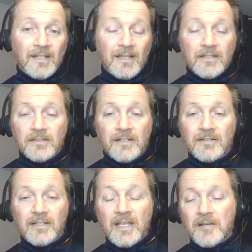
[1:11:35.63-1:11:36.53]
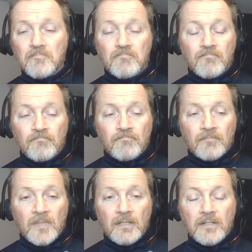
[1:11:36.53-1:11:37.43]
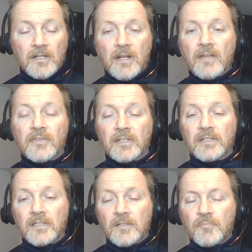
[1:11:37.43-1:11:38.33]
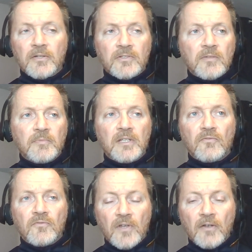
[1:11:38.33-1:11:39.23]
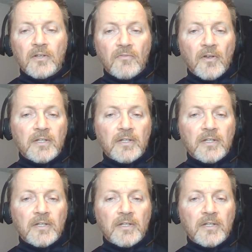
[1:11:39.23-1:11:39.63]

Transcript: And and again, n- nothing. It, it appears to be a very very